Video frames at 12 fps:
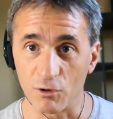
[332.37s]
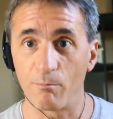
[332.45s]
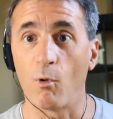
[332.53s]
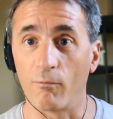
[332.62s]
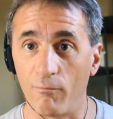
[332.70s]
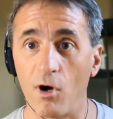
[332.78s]

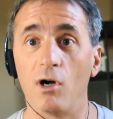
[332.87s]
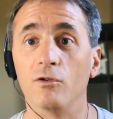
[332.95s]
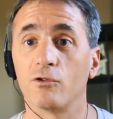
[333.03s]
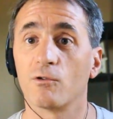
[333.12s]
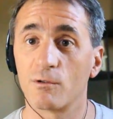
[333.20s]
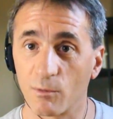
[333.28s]
or
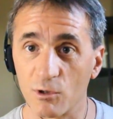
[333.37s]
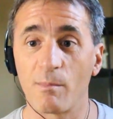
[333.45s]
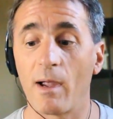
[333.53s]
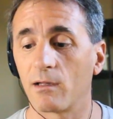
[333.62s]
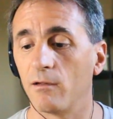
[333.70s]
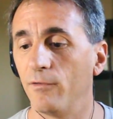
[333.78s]
voluntarist
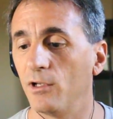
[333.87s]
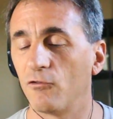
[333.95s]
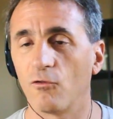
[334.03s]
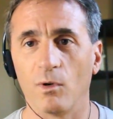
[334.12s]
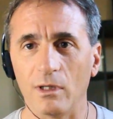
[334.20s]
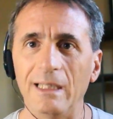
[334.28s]
perspective
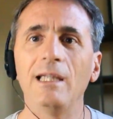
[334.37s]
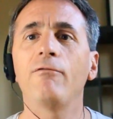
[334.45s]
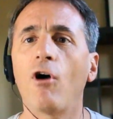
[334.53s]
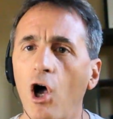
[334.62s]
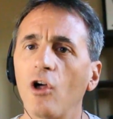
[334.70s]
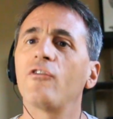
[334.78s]
into it. Leave
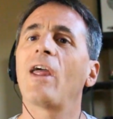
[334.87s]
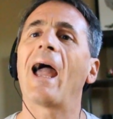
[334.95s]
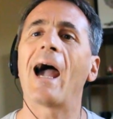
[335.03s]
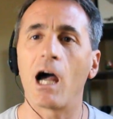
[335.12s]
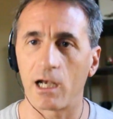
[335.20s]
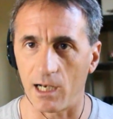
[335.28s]
us
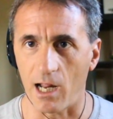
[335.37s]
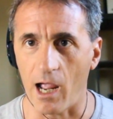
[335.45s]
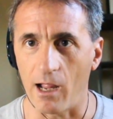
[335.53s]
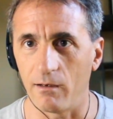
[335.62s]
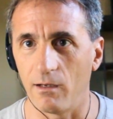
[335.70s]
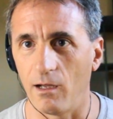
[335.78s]
out of
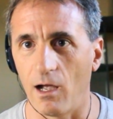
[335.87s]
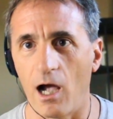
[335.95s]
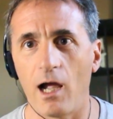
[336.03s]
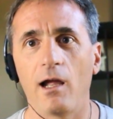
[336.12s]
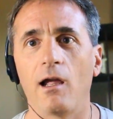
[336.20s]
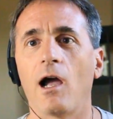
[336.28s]
that.
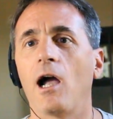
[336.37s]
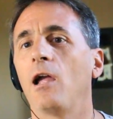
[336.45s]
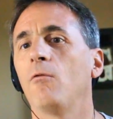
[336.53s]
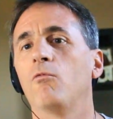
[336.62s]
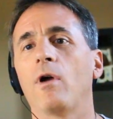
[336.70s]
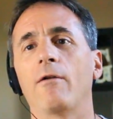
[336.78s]

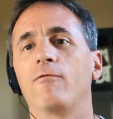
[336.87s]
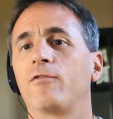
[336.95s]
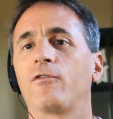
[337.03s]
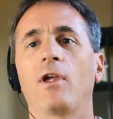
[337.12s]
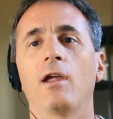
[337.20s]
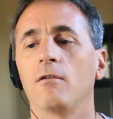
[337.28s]
I have
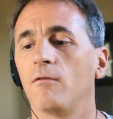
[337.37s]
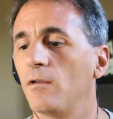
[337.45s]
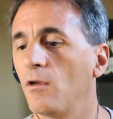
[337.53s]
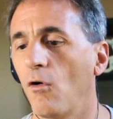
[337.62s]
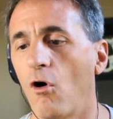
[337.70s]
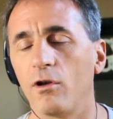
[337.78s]
said
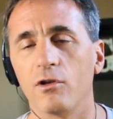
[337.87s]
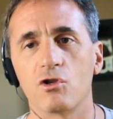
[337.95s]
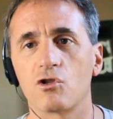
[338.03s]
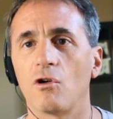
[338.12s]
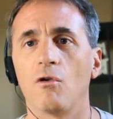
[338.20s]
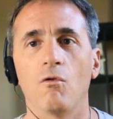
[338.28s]
on the
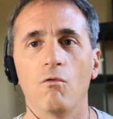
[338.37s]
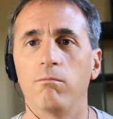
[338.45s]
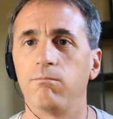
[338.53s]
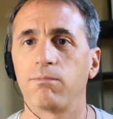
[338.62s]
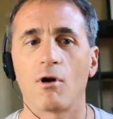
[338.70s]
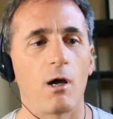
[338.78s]
show
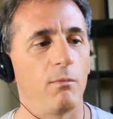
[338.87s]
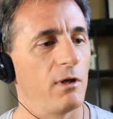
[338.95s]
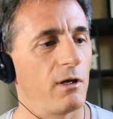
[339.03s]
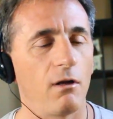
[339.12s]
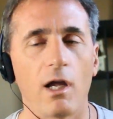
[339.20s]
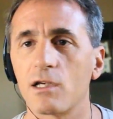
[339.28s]
probably
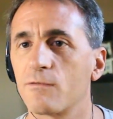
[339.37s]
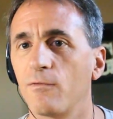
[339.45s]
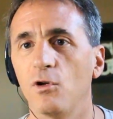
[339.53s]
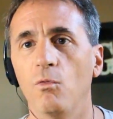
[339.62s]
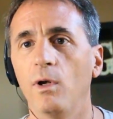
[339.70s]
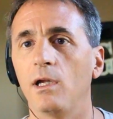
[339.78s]
the last
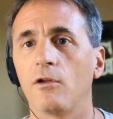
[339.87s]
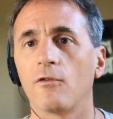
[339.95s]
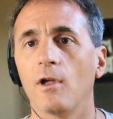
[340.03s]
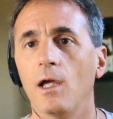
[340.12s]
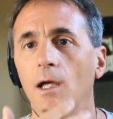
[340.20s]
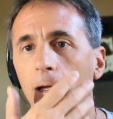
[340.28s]
few weeks,
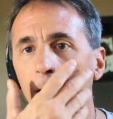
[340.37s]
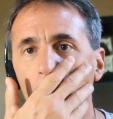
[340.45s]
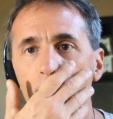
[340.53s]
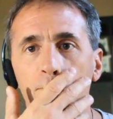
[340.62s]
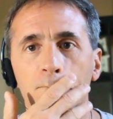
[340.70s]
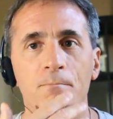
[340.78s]

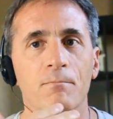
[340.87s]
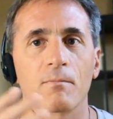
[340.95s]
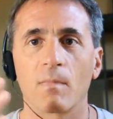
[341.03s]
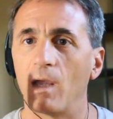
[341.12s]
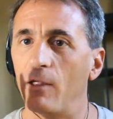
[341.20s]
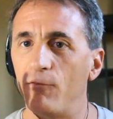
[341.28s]

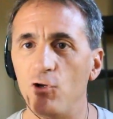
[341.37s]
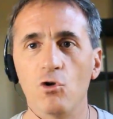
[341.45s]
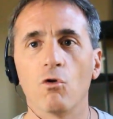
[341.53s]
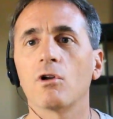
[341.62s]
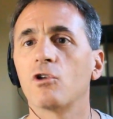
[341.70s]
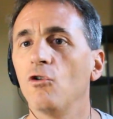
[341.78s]
if
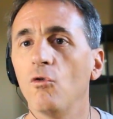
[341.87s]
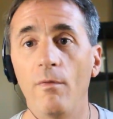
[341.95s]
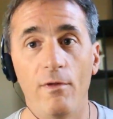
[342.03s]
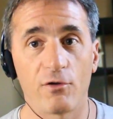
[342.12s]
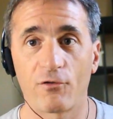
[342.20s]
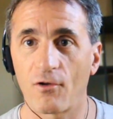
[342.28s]
you're
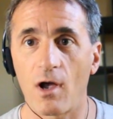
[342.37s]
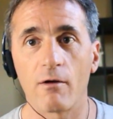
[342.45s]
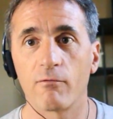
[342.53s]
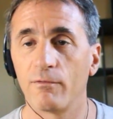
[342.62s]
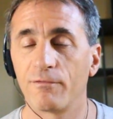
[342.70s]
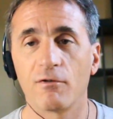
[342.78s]
doing this
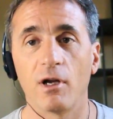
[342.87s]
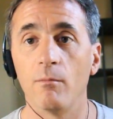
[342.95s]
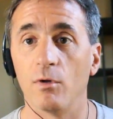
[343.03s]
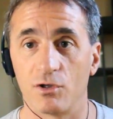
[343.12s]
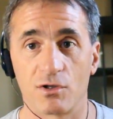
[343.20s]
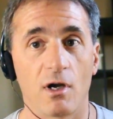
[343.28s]
Sovereign
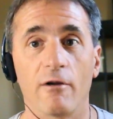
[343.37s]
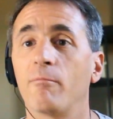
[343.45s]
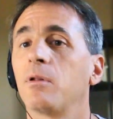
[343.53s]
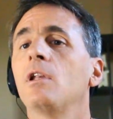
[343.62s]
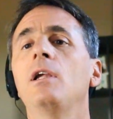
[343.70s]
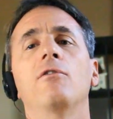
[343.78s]
Freeman stuff,
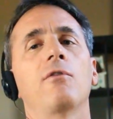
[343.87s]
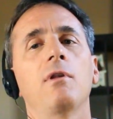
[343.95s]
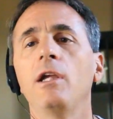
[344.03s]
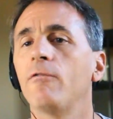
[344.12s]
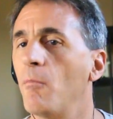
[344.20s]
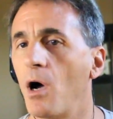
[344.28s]
please
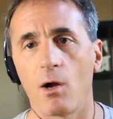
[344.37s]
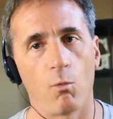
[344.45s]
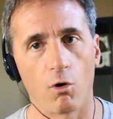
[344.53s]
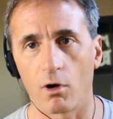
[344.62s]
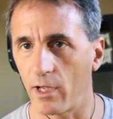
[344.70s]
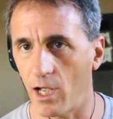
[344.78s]
leave my
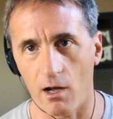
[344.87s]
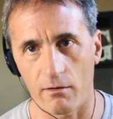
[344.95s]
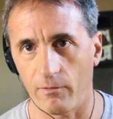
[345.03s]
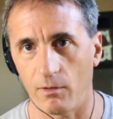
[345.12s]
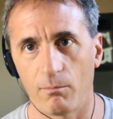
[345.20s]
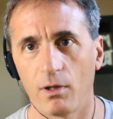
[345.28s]
work out
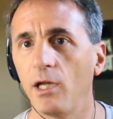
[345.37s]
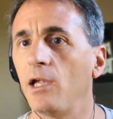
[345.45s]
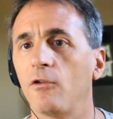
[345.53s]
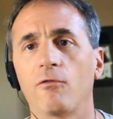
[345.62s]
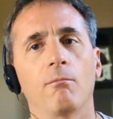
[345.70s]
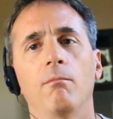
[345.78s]
of it.
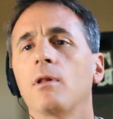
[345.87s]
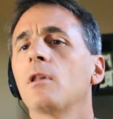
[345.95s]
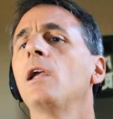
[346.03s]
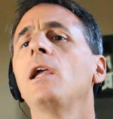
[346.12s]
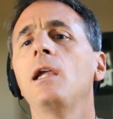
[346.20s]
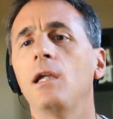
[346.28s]
Please,
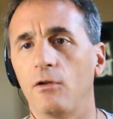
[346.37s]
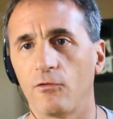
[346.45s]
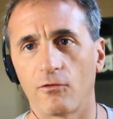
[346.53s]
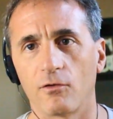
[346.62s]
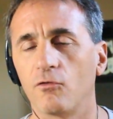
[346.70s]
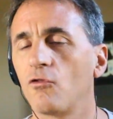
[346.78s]

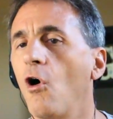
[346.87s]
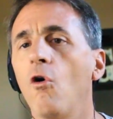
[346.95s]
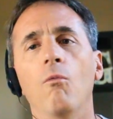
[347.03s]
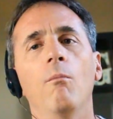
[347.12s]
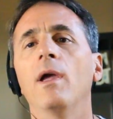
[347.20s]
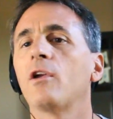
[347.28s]
please
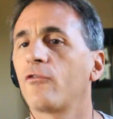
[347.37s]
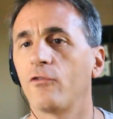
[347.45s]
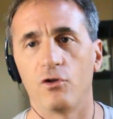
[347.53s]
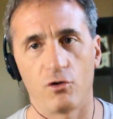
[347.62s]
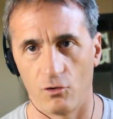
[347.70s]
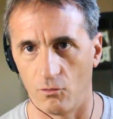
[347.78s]
don't mix
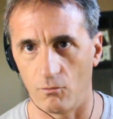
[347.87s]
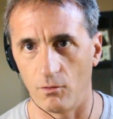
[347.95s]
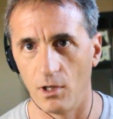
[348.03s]
the two.